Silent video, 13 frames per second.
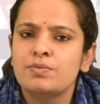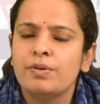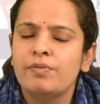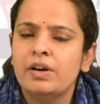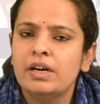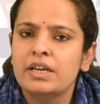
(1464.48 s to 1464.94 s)
we
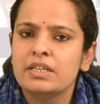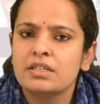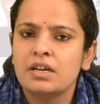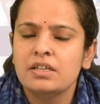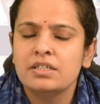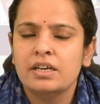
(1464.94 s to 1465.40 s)
will
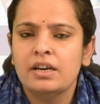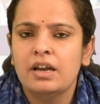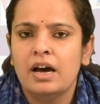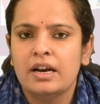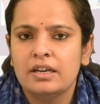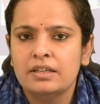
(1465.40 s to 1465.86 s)
discuss in
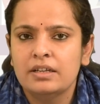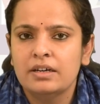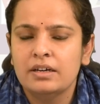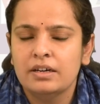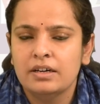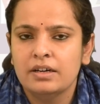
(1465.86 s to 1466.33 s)

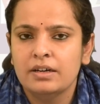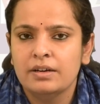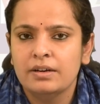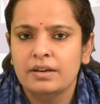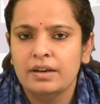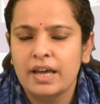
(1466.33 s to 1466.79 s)
another
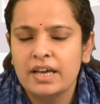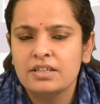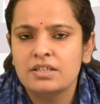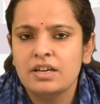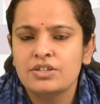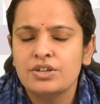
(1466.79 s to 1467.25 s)

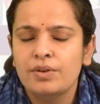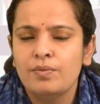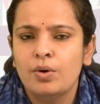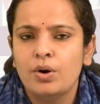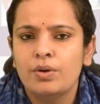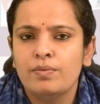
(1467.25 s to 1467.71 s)
next session
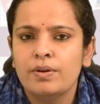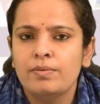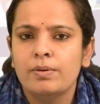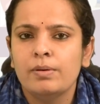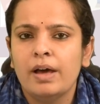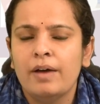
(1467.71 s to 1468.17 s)
what we
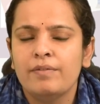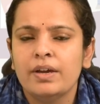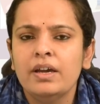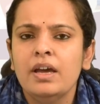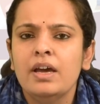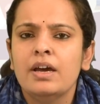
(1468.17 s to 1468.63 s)
will
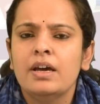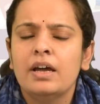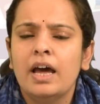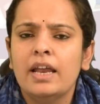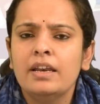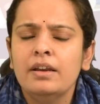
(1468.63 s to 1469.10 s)
having,
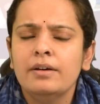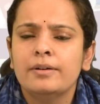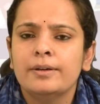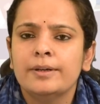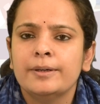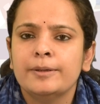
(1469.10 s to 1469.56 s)

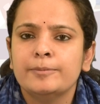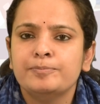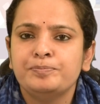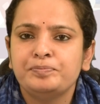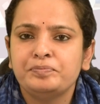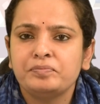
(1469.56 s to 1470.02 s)

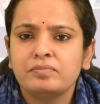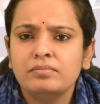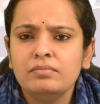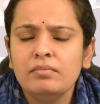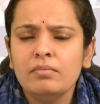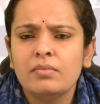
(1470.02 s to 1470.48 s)
and
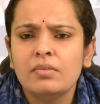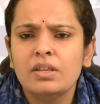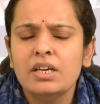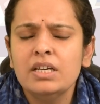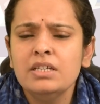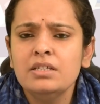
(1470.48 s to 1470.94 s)

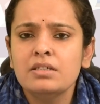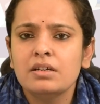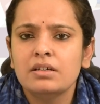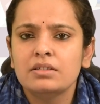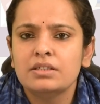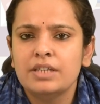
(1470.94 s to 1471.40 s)
these
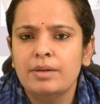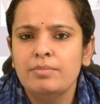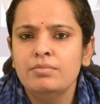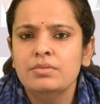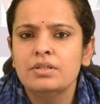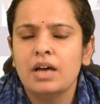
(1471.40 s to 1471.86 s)

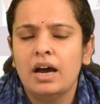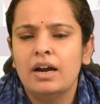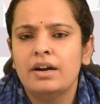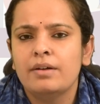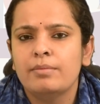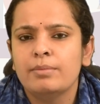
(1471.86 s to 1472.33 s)
seams
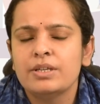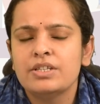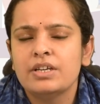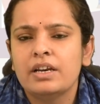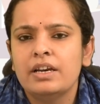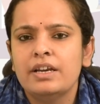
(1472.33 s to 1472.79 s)
are
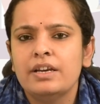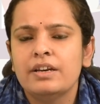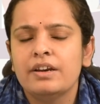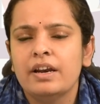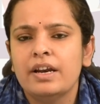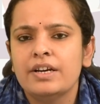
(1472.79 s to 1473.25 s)
basically
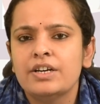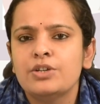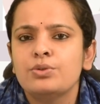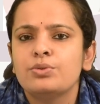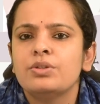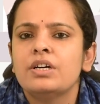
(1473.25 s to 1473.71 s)
related
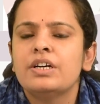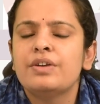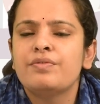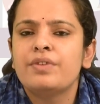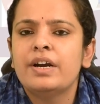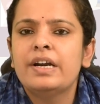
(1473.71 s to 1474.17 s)
to the
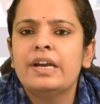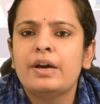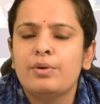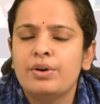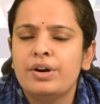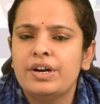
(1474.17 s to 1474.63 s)
different
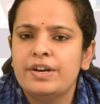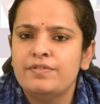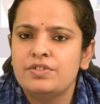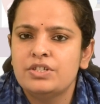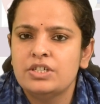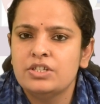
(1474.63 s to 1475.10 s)
decorative
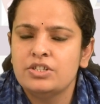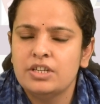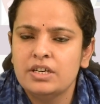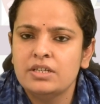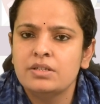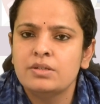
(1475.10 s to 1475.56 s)

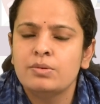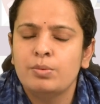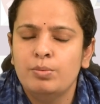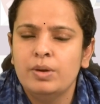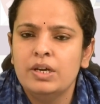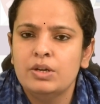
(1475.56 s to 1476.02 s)
stitches
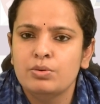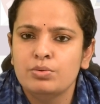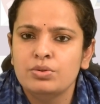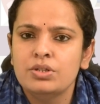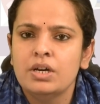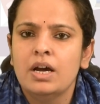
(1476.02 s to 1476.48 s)
we
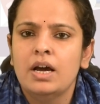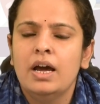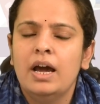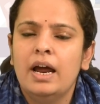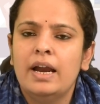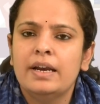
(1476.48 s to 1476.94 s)
use,
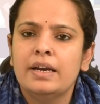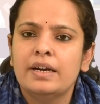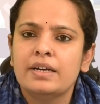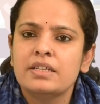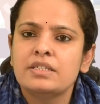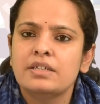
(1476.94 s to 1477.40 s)
and
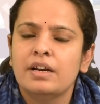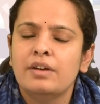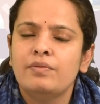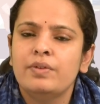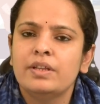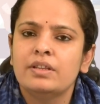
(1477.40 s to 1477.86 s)
it is
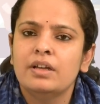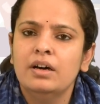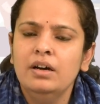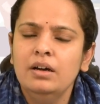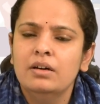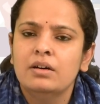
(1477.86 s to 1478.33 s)
done with
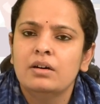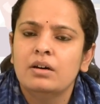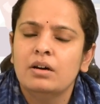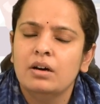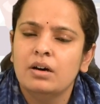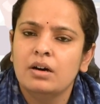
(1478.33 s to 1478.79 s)
the
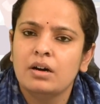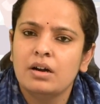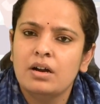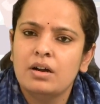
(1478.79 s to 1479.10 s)
uh,